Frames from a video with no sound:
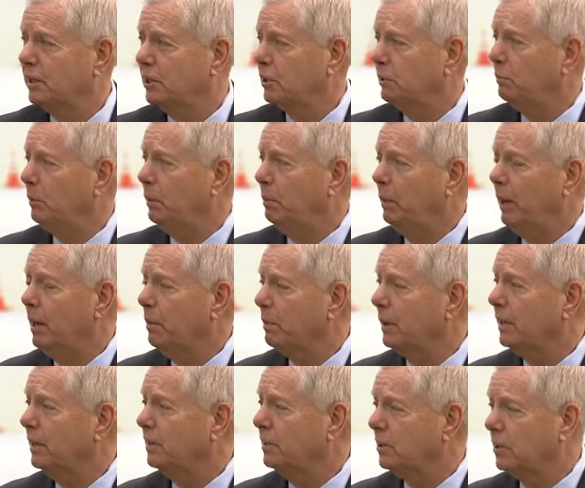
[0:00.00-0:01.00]
some
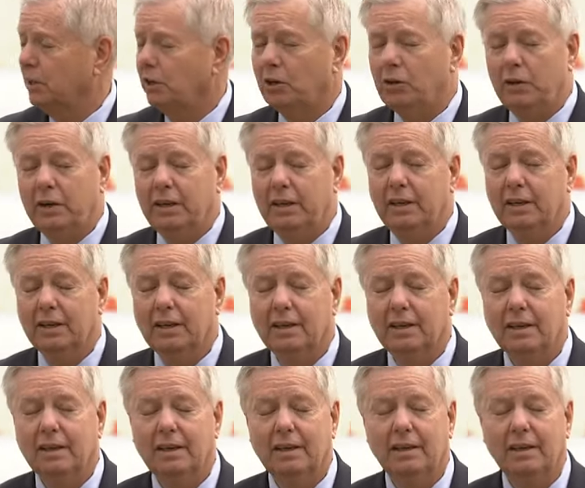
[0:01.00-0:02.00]
Republicans to agree
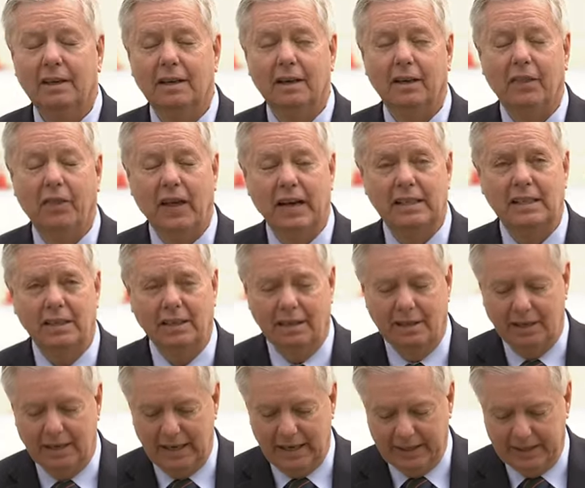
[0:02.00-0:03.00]
that's a
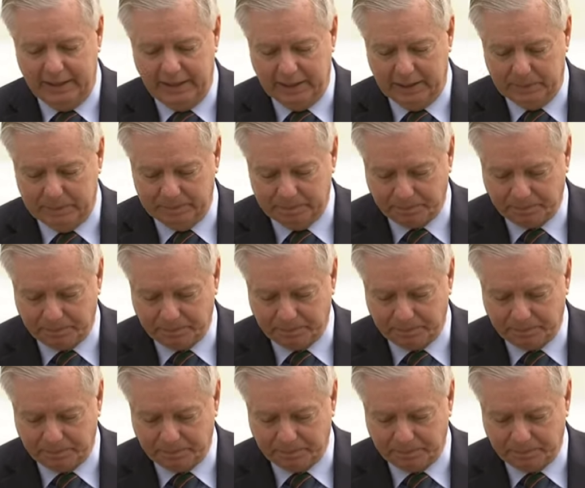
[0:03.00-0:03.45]
good idea.